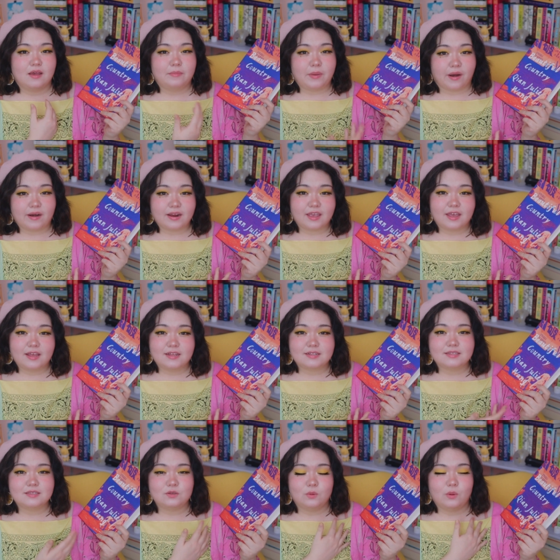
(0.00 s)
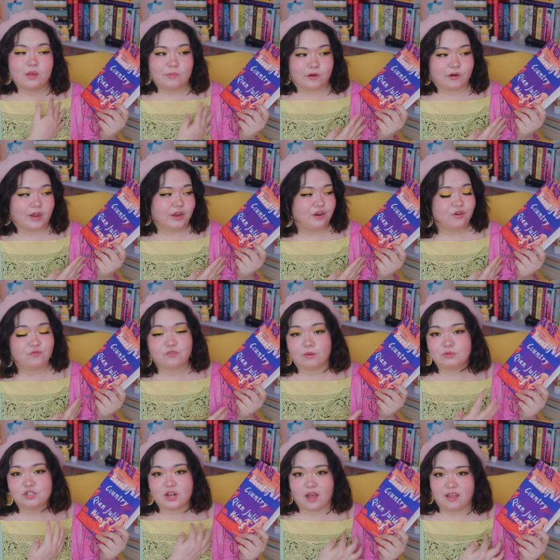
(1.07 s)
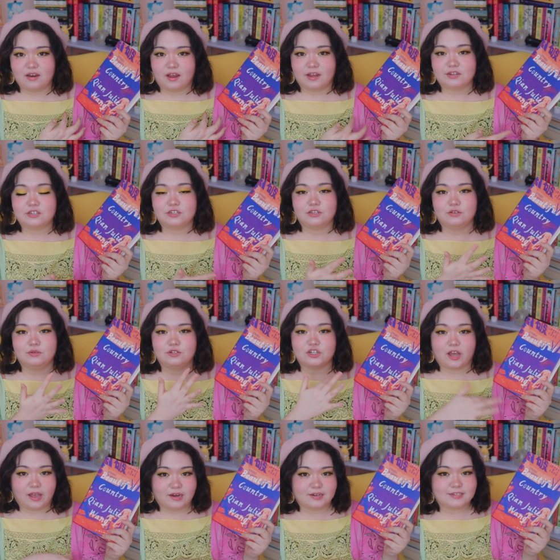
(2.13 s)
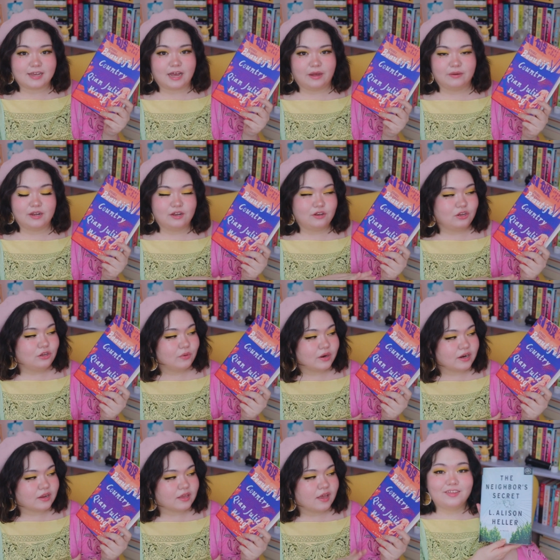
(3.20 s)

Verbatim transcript: Americans who immigrated from China to Chinatown in New York.